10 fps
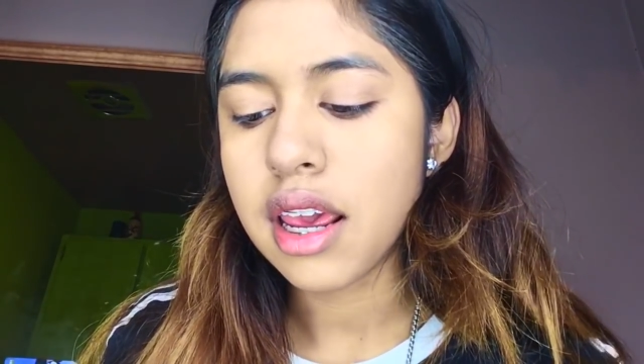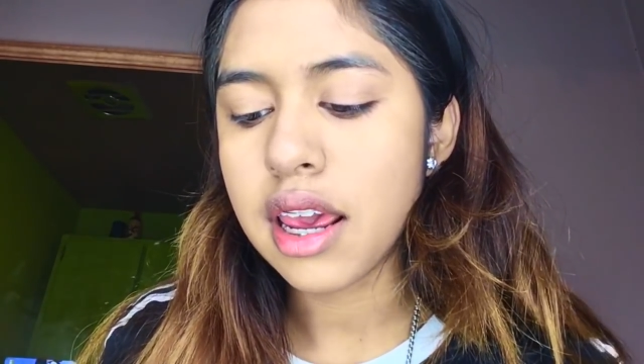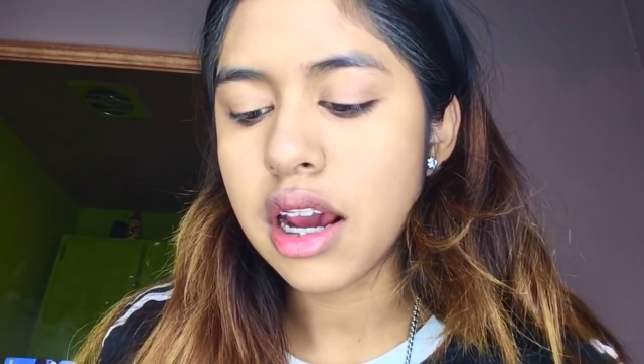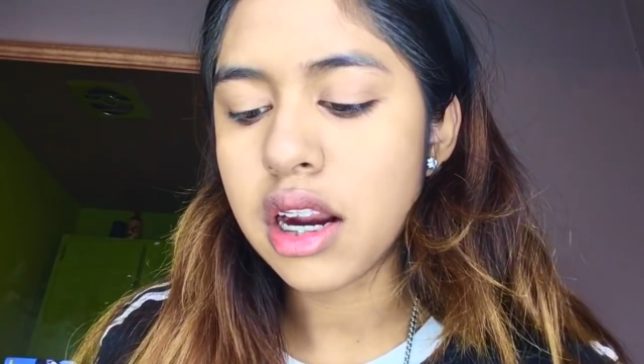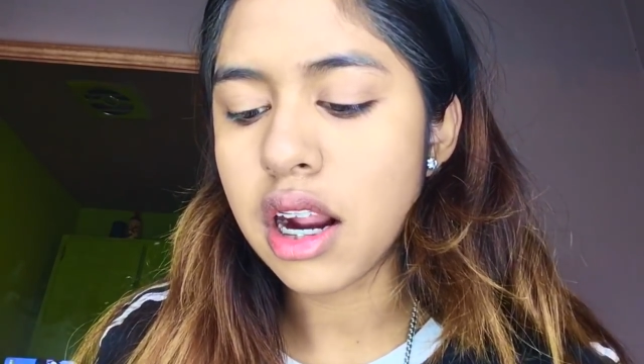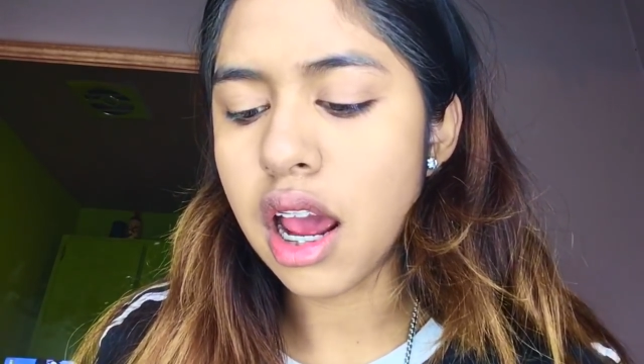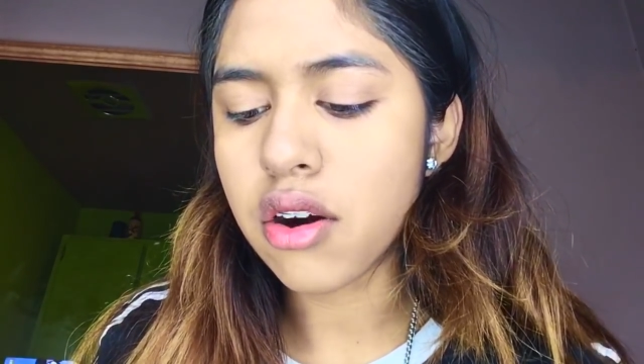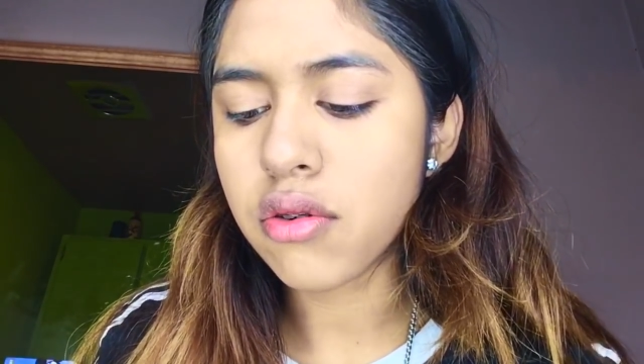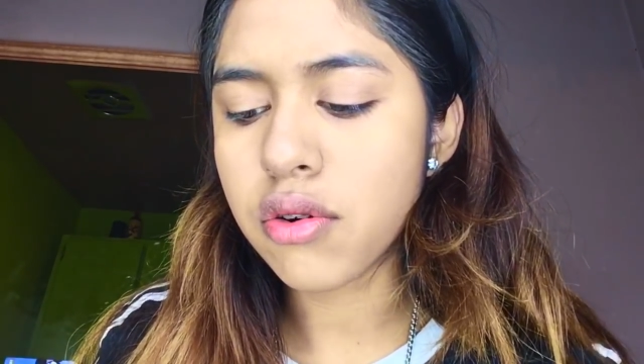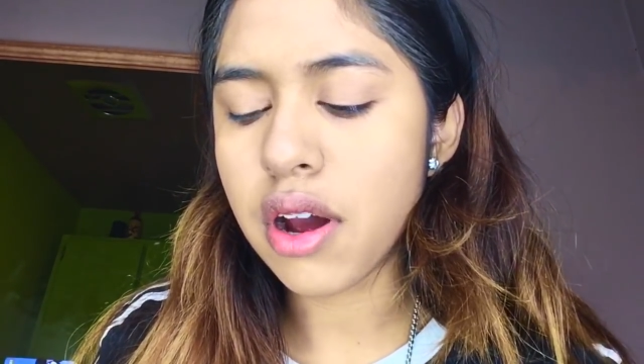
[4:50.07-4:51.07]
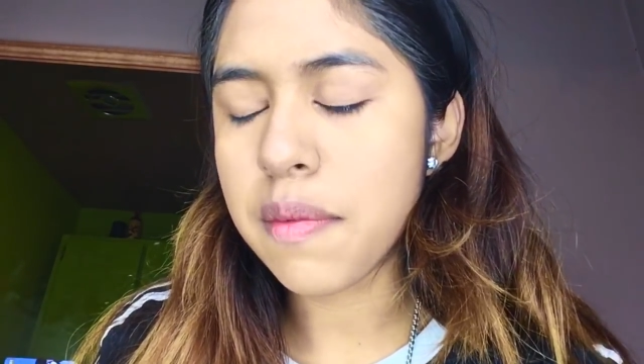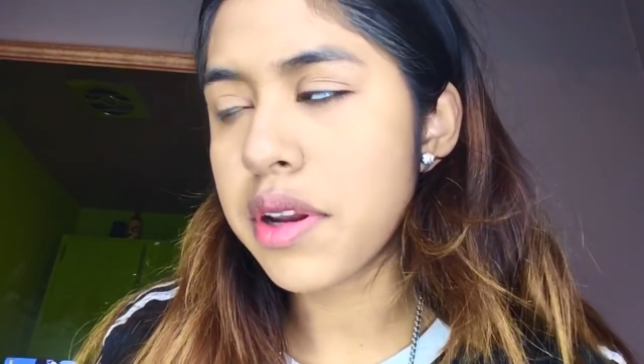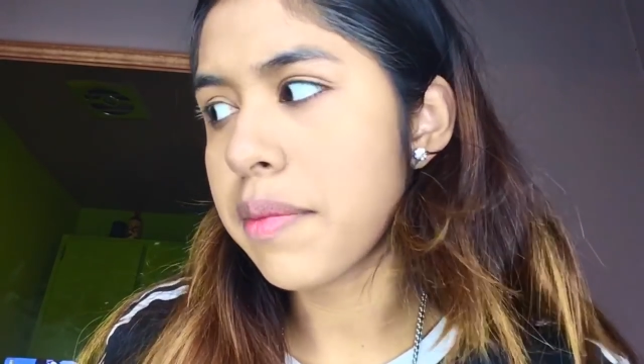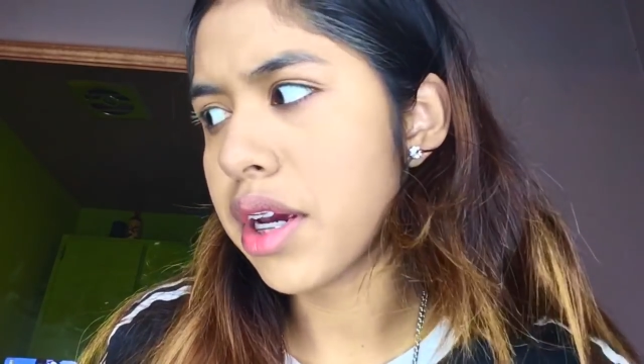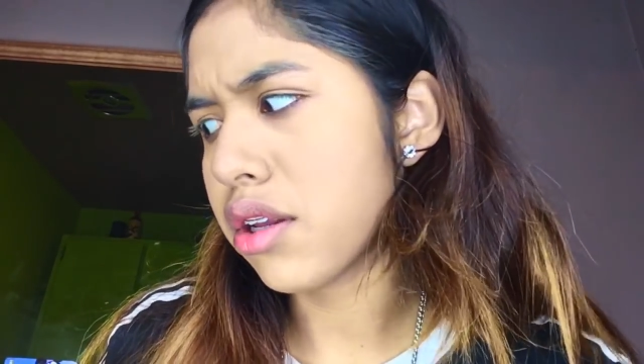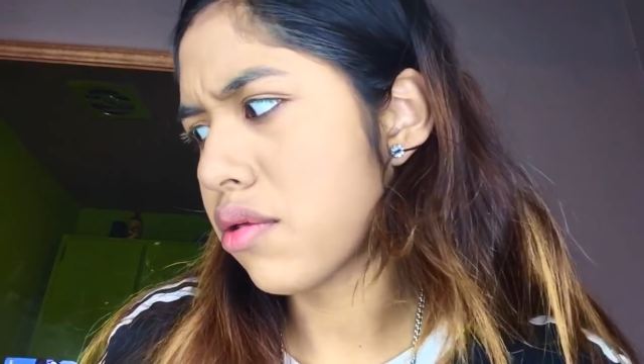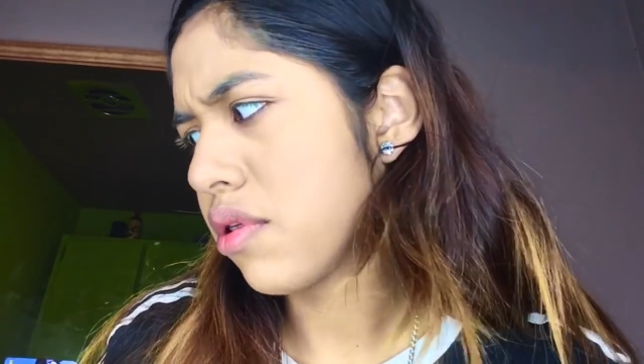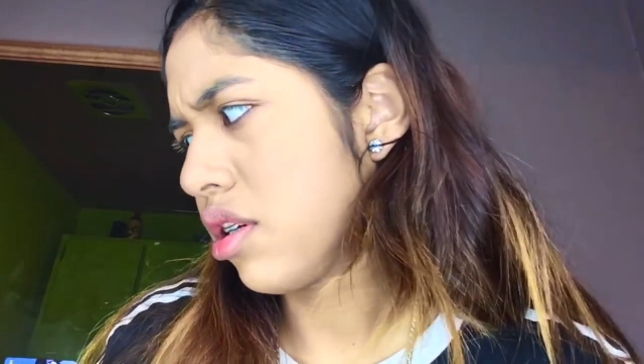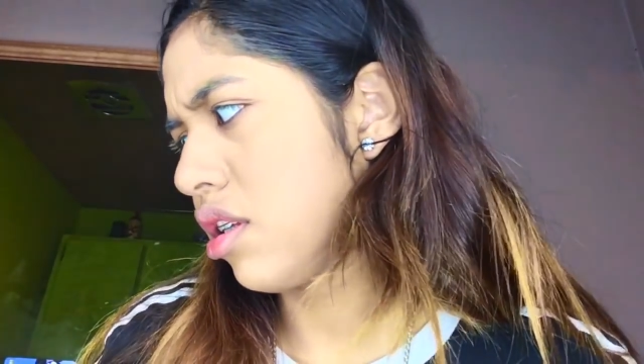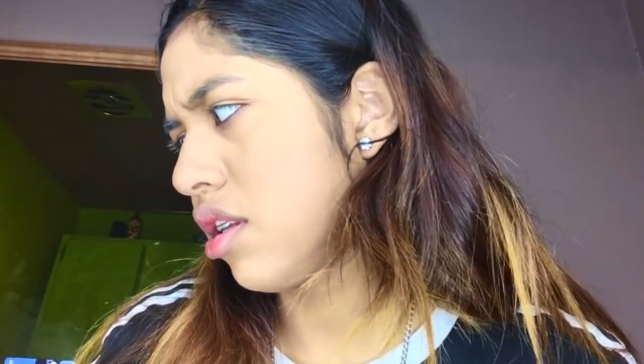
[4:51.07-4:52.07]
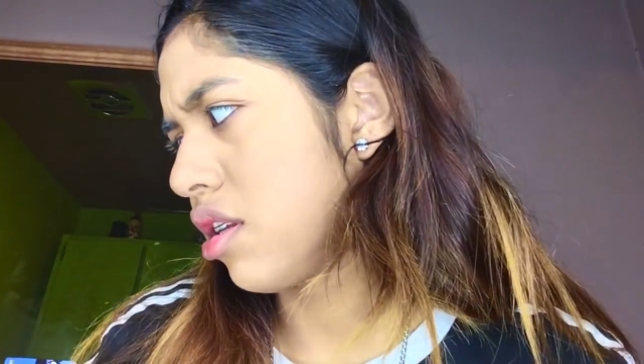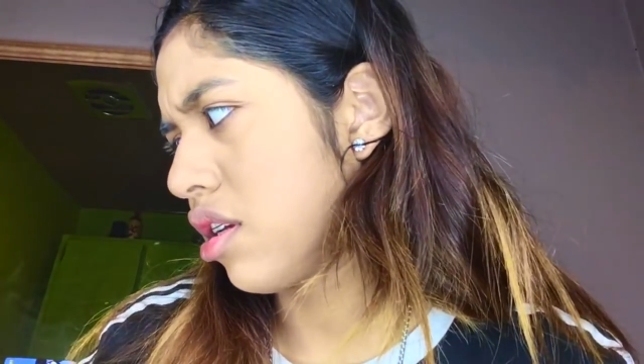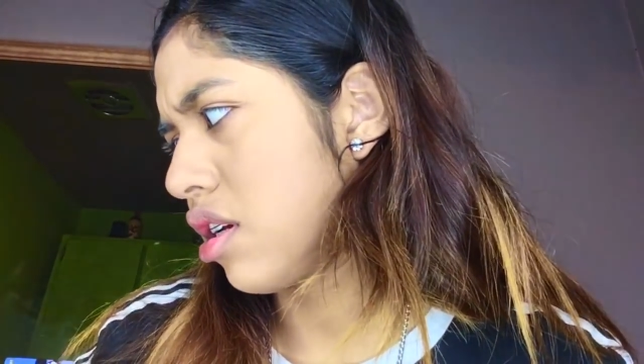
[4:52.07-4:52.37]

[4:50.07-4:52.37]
And I don't know what happened to my other one.